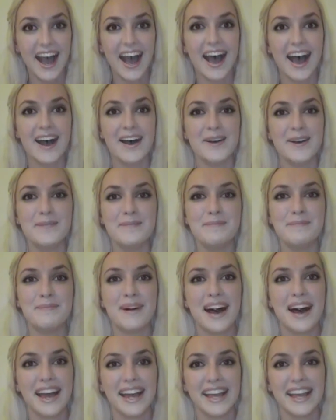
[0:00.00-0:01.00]

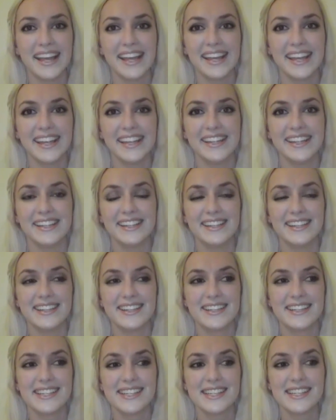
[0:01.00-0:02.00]
My
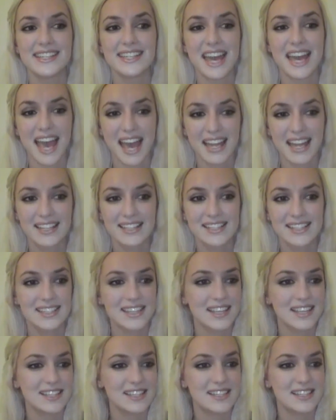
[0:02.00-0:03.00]
dad
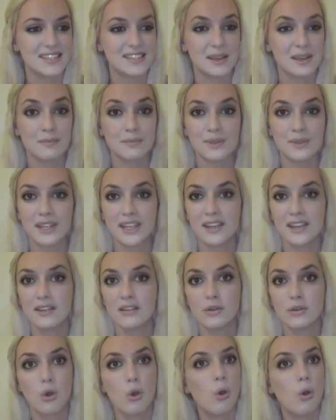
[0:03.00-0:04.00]
says
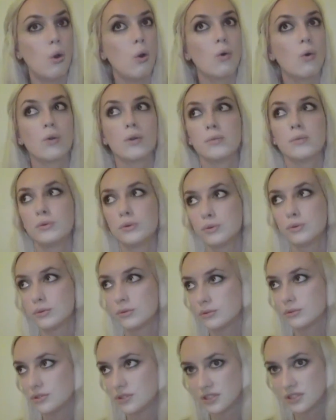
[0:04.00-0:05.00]
something
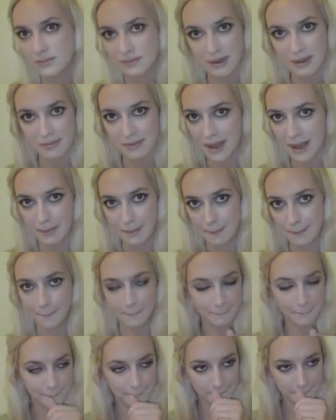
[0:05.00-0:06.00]
horrible to my mum.
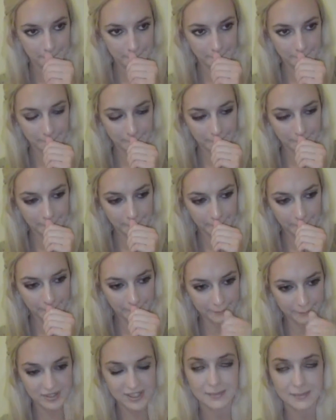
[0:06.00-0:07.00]

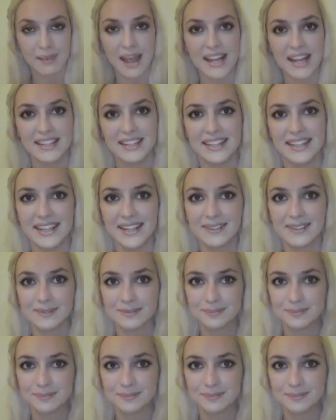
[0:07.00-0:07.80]
It's a bad thing.